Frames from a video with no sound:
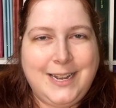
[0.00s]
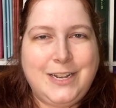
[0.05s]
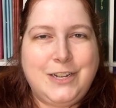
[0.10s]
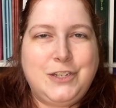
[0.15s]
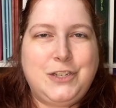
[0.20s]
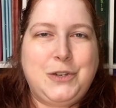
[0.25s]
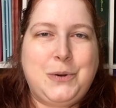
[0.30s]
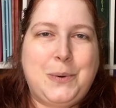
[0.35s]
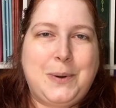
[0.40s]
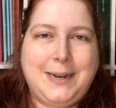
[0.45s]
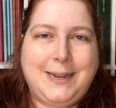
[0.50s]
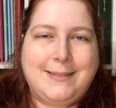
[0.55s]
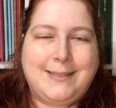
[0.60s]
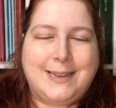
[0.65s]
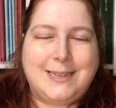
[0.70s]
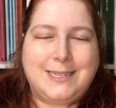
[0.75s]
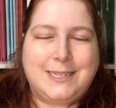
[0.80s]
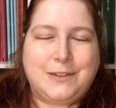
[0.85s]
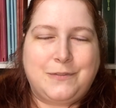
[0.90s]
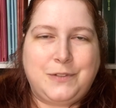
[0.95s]
to go ahead and get
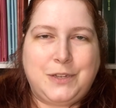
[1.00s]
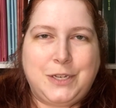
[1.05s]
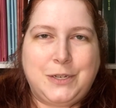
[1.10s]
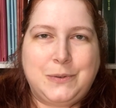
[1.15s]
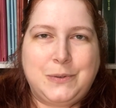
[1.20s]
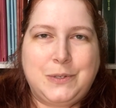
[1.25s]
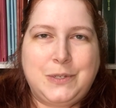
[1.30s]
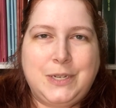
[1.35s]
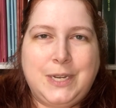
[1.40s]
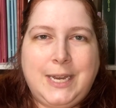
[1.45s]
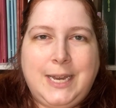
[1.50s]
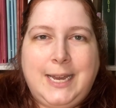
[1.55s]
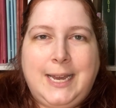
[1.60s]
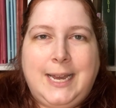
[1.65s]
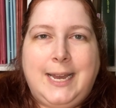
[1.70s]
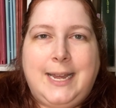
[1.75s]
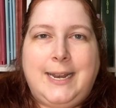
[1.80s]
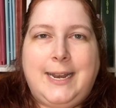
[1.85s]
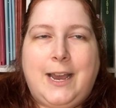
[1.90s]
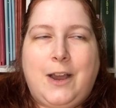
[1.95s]
that stuff used.
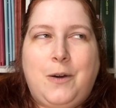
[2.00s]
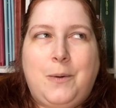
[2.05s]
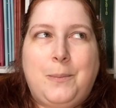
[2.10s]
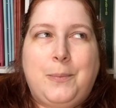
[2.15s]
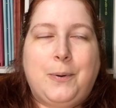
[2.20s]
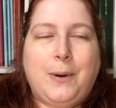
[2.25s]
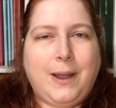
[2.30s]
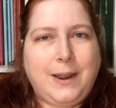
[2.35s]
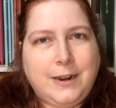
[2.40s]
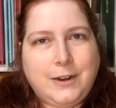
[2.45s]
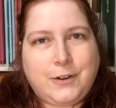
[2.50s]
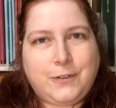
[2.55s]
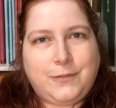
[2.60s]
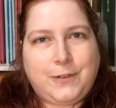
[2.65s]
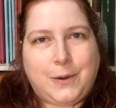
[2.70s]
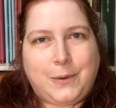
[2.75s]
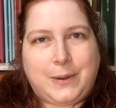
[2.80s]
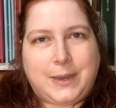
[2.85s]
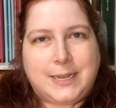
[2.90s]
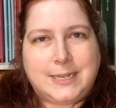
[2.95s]
Now, product
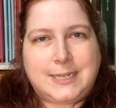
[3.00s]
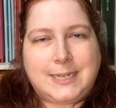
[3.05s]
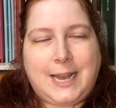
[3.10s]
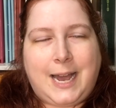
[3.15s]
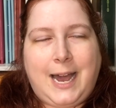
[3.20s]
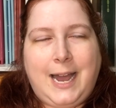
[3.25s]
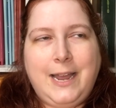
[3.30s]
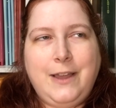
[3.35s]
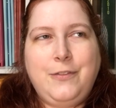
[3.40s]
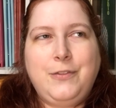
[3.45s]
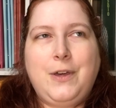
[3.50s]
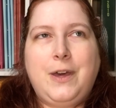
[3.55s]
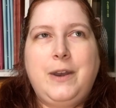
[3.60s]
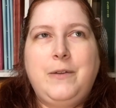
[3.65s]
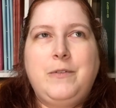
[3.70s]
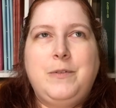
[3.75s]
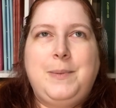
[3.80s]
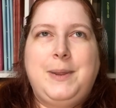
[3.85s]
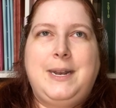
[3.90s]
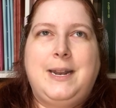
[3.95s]
focus, I thought
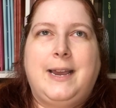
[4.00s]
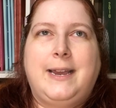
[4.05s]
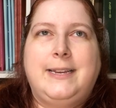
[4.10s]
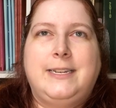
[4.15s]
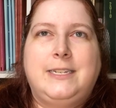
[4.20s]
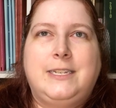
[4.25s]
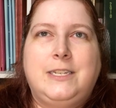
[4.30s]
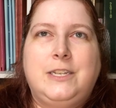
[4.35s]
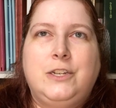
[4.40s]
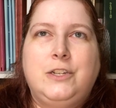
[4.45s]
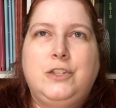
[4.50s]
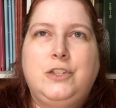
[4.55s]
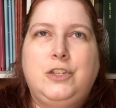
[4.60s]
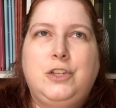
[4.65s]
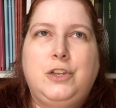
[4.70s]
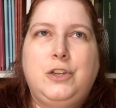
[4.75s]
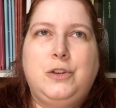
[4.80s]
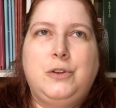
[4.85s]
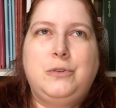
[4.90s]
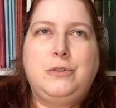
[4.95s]
it would be nice
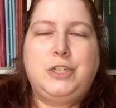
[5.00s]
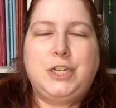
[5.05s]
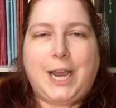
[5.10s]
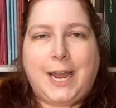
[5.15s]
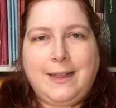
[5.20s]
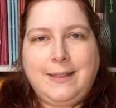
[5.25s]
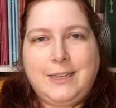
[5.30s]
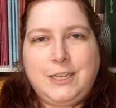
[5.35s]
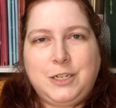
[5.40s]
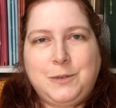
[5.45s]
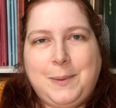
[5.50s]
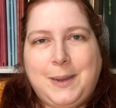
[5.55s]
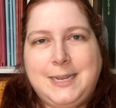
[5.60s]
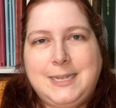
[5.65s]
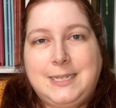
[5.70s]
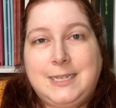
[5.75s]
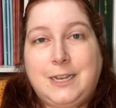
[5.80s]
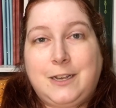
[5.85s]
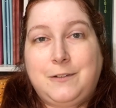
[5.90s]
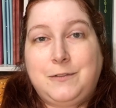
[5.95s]
to challenge
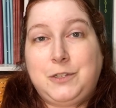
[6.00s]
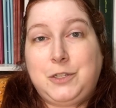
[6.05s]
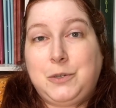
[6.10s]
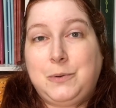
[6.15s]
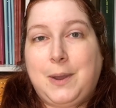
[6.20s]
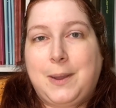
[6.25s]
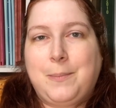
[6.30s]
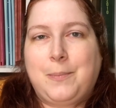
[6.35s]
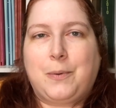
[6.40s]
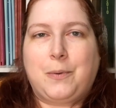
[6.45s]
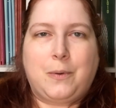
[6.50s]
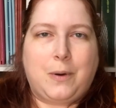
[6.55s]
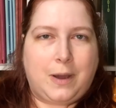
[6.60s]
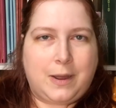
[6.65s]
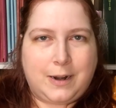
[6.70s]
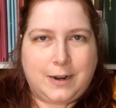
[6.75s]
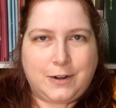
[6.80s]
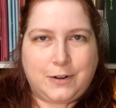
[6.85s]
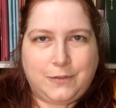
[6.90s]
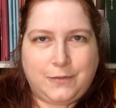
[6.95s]
myself to a
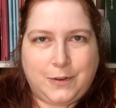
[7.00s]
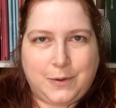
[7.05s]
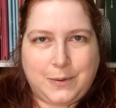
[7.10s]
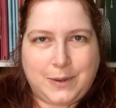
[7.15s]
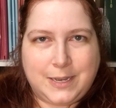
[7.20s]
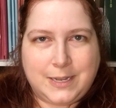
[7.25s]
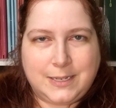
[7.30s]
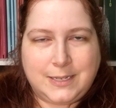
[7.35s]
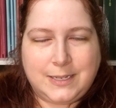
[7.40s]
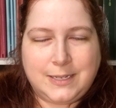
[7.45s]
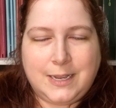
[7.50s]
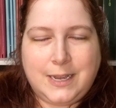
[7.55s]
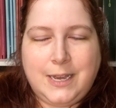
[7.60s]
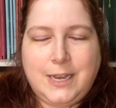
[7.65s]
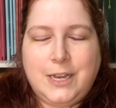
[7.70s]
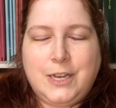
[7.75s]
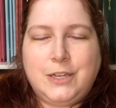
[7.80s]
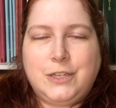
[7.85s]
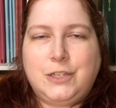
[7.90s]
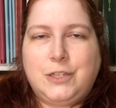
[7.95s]
product focus.
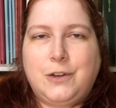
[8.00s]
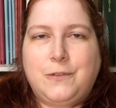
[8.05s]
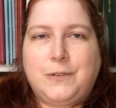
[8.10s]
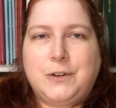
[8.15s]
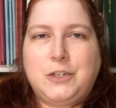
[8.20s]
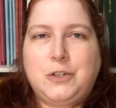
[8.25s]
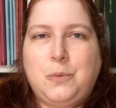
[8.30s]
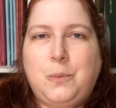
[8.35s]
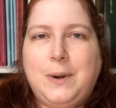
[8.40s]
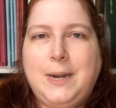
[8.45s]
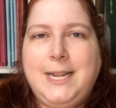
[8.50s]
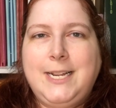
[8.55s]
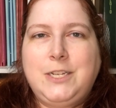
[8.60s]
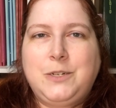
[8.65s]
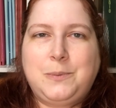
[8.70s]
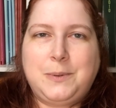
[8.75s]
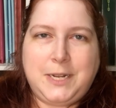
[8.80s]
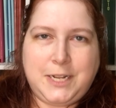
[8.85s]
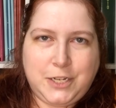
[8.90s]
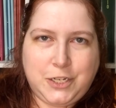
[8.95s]
So for
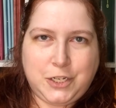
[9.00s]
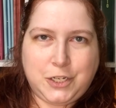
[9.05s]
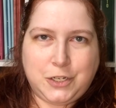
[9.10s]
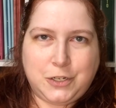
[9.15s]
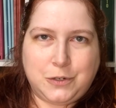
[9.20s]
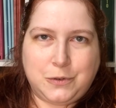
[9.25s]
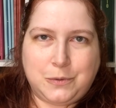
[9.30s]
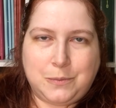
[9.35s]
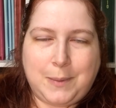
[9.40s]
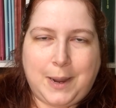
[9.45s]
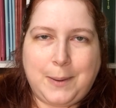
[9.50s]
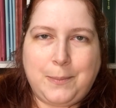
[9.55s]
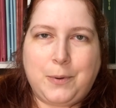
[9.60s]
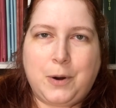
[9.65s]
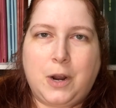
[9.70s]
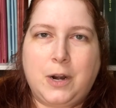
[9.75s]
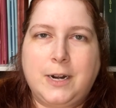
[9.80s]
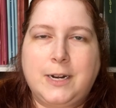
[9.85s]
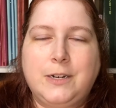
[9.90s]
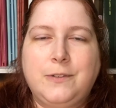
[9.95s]
2022, my
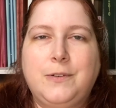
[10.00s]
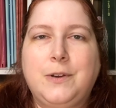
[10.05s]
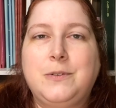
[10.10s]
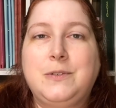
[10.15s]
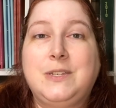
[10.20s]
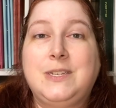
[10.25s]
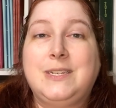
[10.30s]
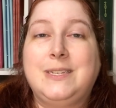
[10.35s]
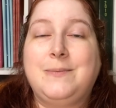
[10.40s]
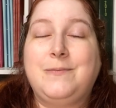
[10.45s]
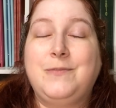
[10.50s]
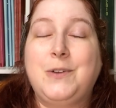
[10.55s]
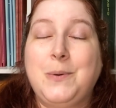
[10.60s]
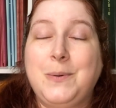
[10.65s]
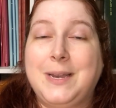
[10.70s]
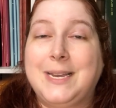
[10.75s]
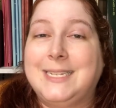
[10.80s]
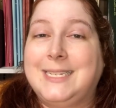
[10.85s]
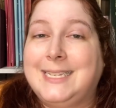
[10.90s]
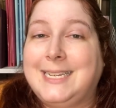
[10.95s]
product
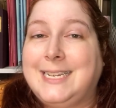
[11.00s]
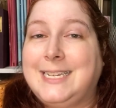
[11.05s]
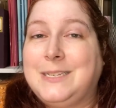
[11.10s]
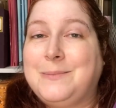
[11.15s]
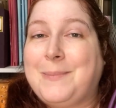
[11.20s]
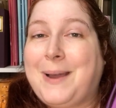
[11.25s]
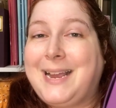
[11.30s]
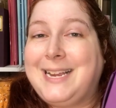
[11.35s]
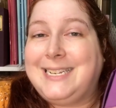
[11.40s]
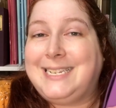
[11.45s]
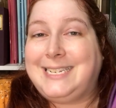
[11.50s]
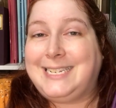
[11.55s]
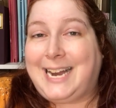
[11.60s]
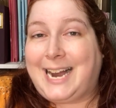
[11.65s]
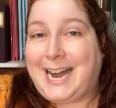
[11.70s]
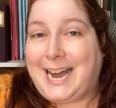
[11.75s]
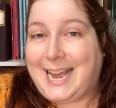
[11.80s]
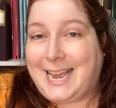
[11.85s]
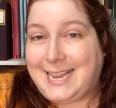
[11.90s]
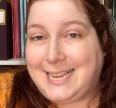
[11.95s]
focus is my
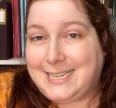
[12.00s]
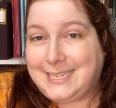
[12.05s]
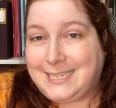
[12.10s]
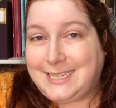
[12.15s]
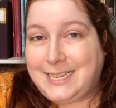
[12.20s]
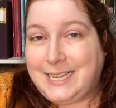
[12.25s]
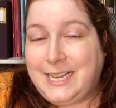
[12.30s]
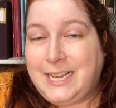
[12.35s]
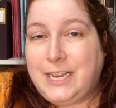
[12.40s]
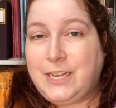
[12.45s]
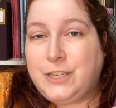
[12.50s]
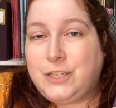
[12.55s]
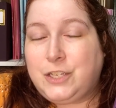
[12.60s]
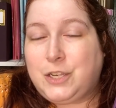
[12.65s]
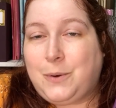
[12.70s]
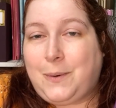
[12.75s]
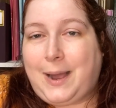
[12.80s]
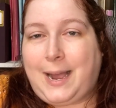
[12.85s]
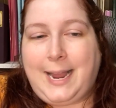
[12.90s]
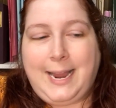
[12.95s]
dies.
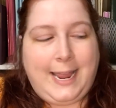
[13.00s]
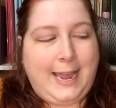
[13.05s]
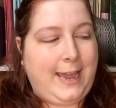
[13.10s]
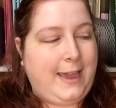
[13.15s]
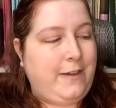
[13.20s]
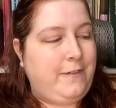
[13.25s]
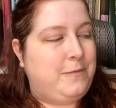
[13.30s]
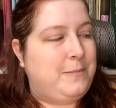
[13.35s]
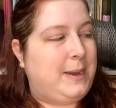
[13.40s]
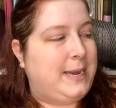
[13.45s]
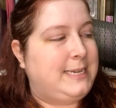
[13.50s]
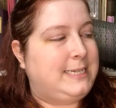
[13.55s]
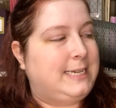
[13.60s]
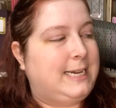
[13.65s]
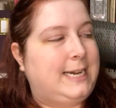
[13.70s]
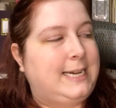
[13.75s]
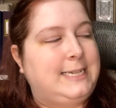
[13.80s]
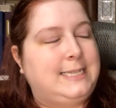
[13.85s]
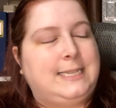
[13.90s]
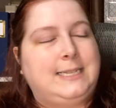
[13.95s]
So I have my
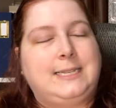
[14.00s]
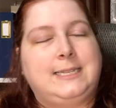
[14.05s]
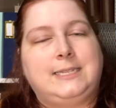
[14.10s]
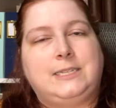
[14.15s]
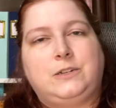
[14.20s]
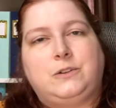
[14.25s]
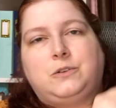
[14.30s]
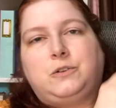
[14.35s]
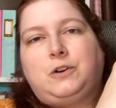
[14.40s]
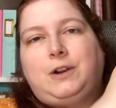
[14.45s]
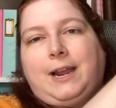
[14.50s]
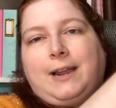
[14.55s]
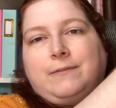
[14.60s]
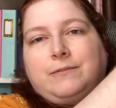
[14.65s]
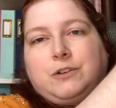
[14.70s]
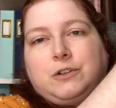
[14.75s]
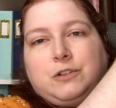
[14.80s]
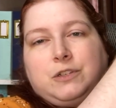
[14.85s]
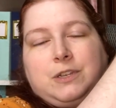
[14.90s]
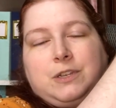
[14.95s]
dies in this little Crafter's